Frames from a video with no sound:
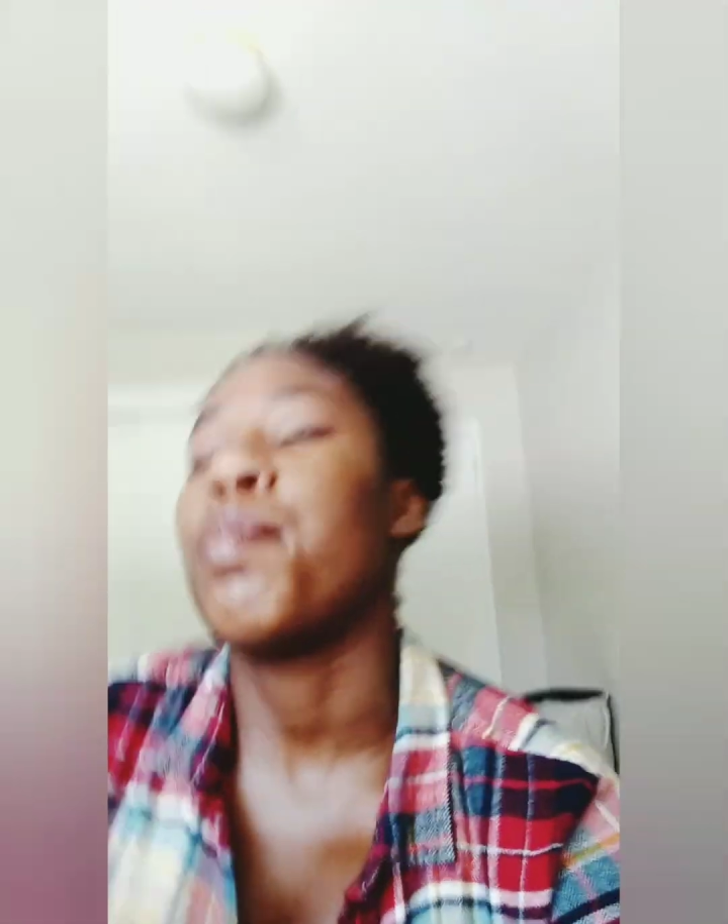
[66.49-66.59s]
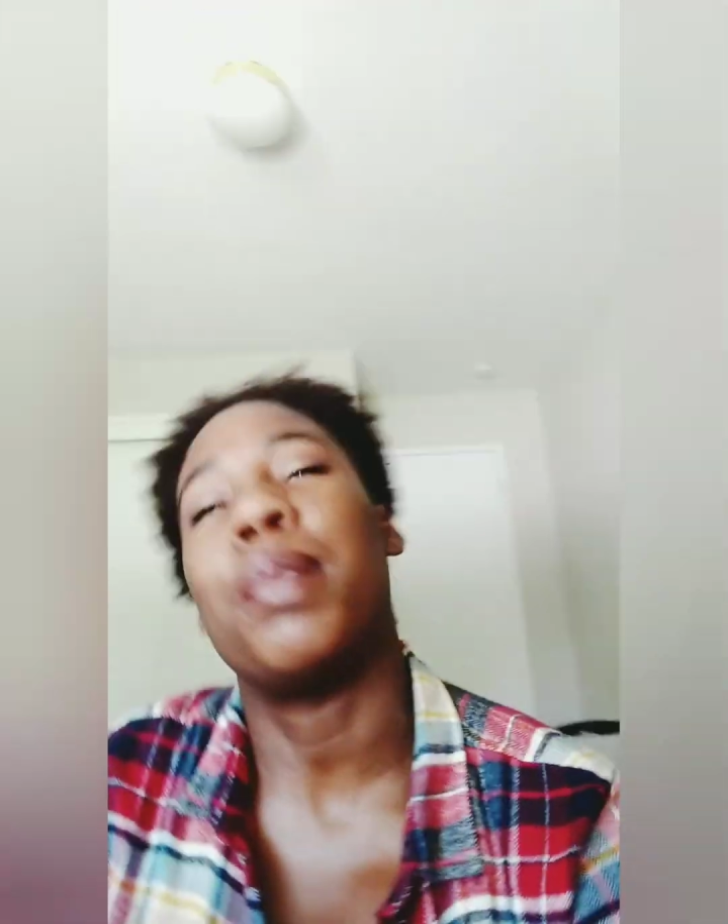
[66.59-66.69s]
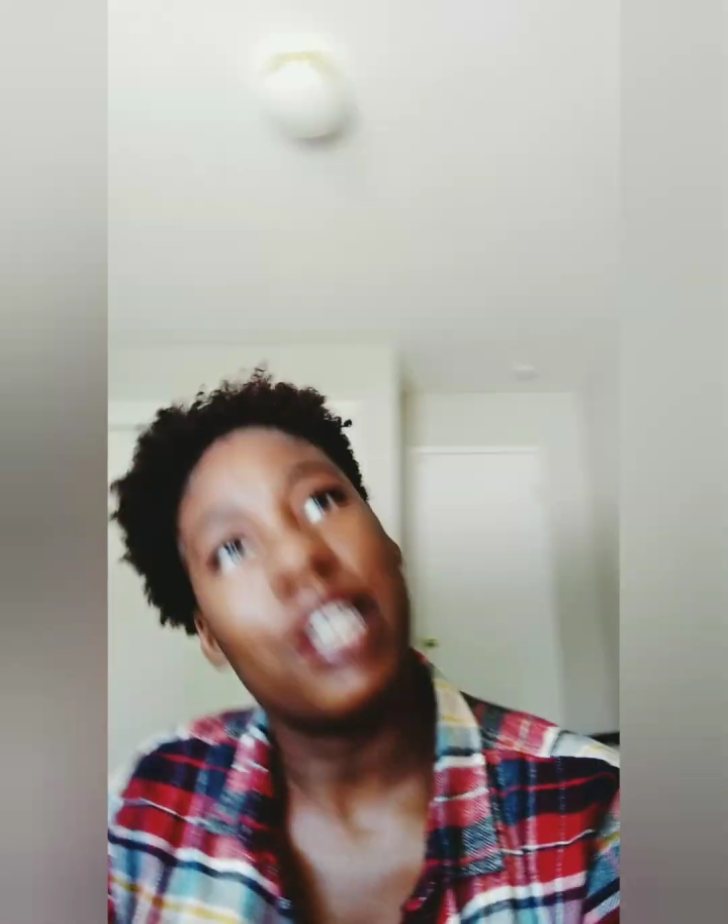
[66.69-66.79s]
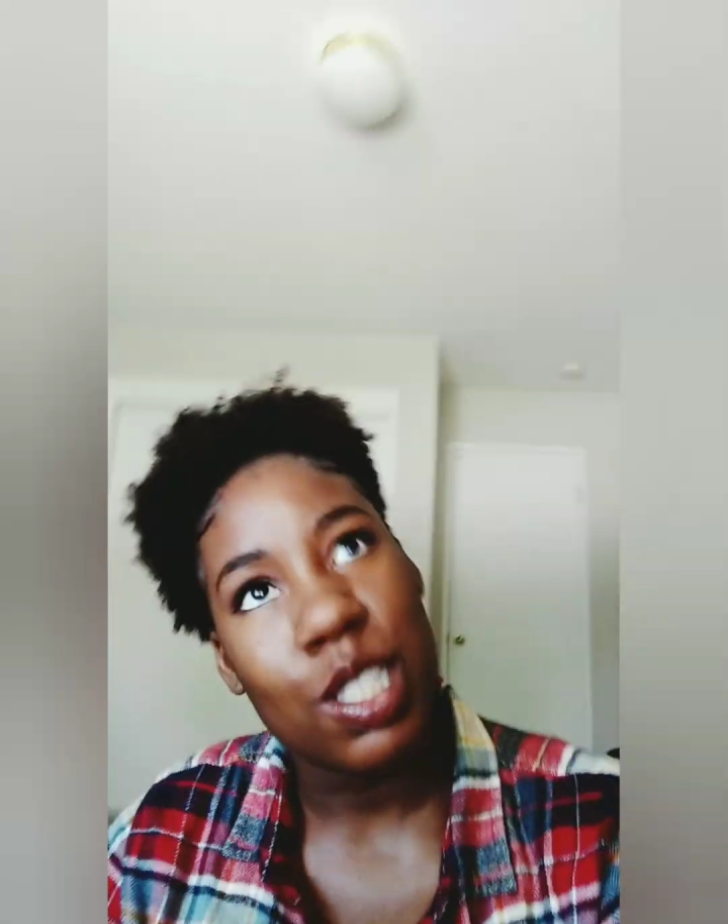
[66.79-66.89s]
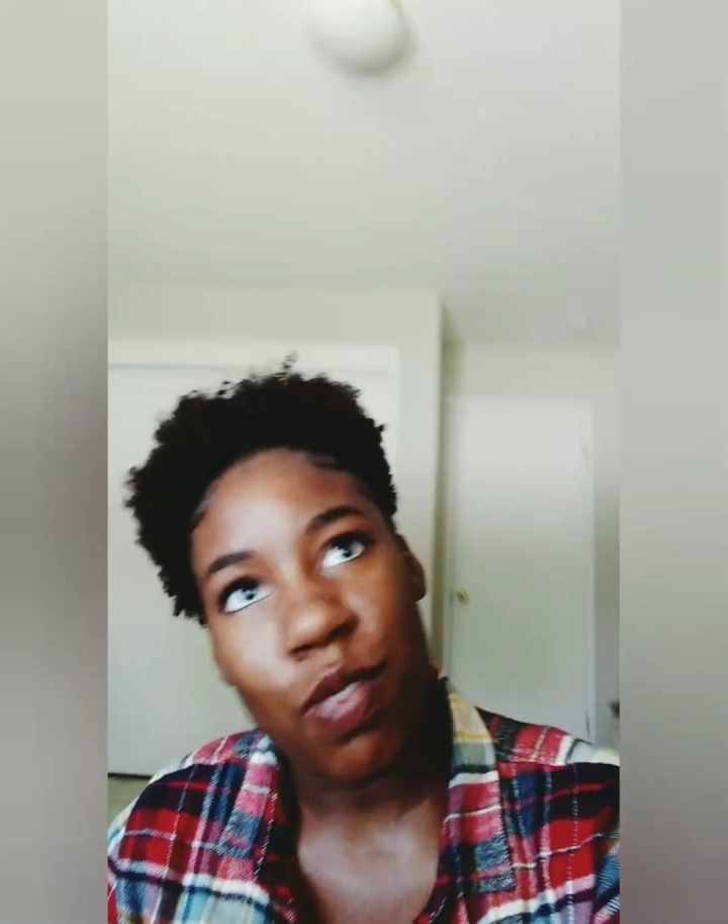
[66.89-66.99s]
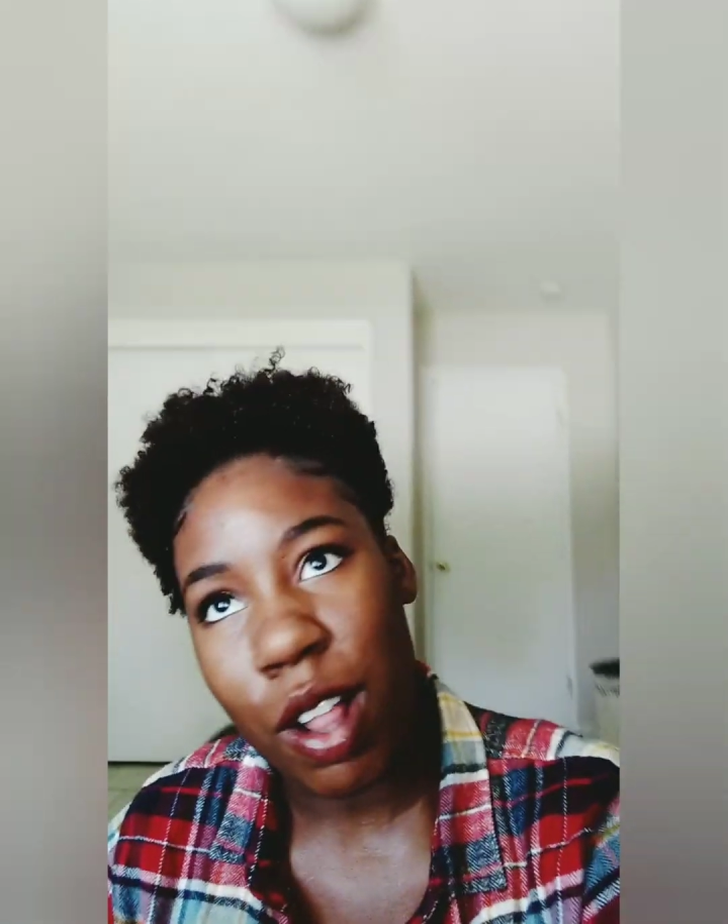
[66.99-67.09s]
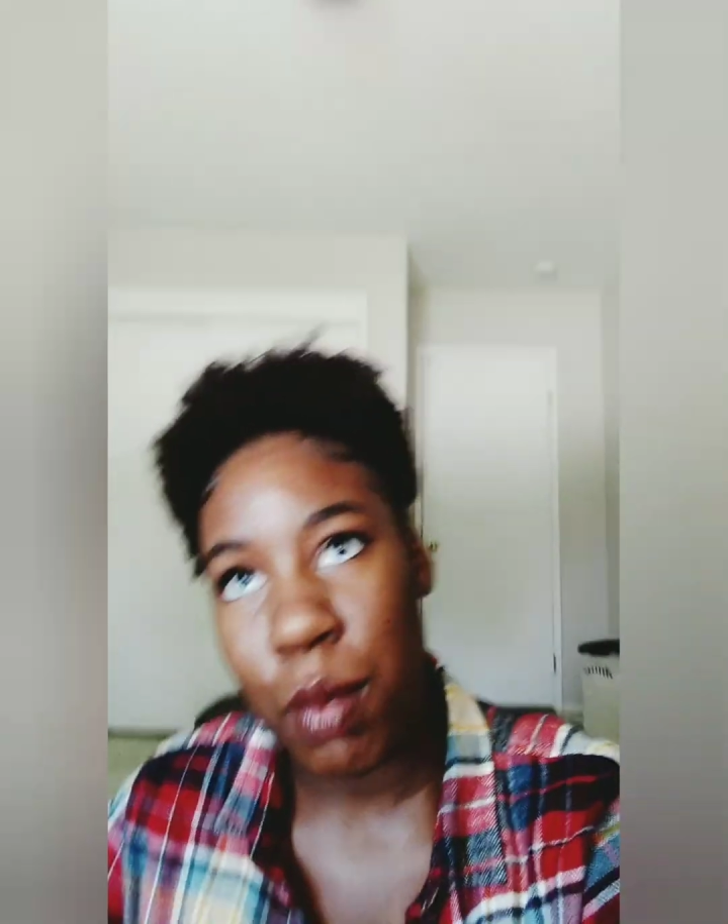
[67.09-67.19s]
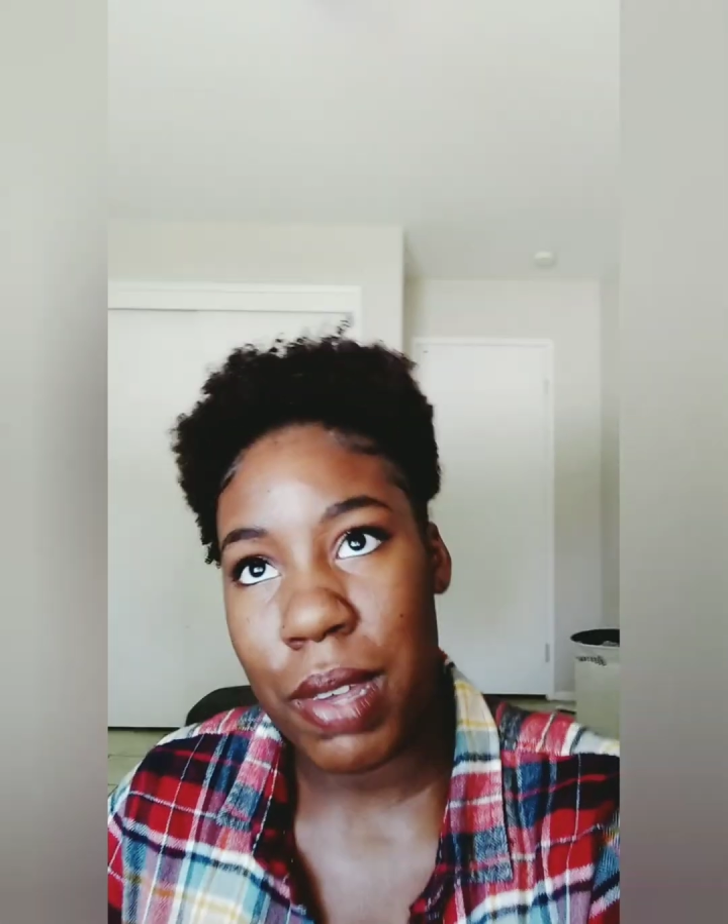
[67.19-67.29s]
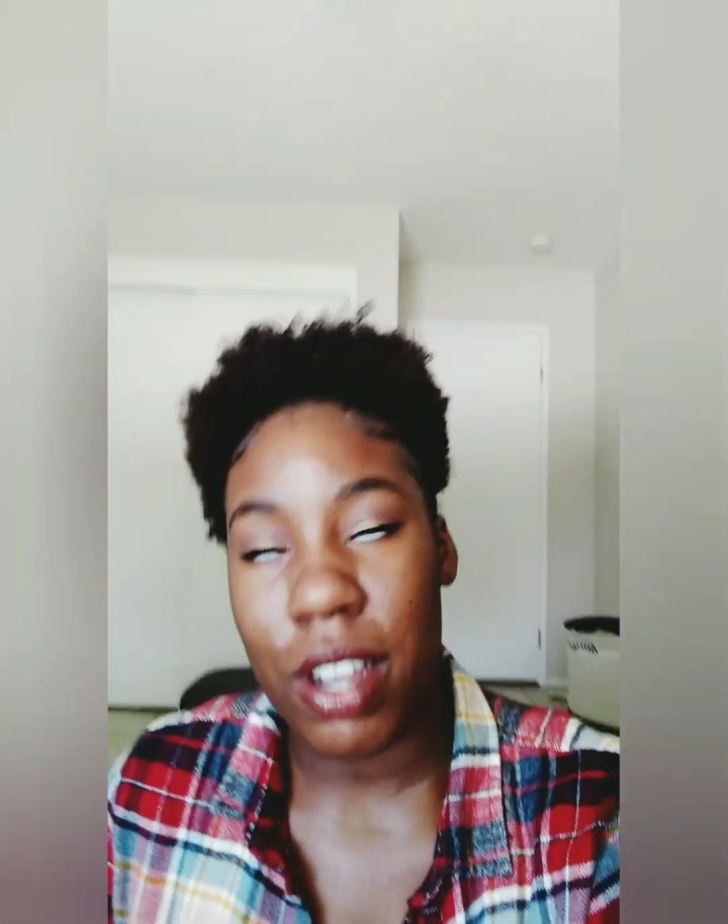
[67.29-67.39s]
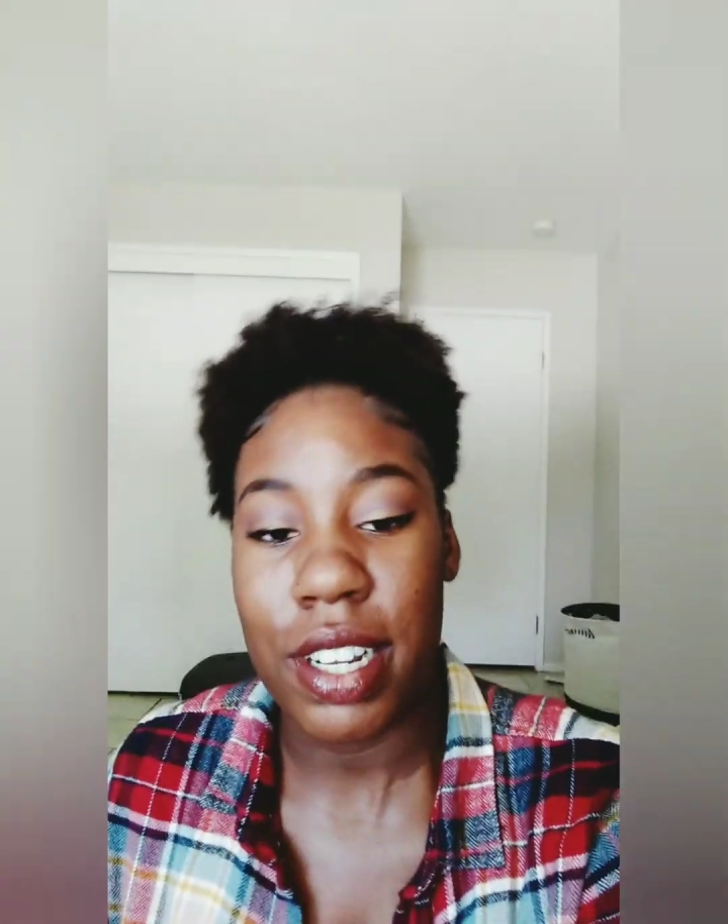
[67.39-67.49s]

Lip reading: Please follow me on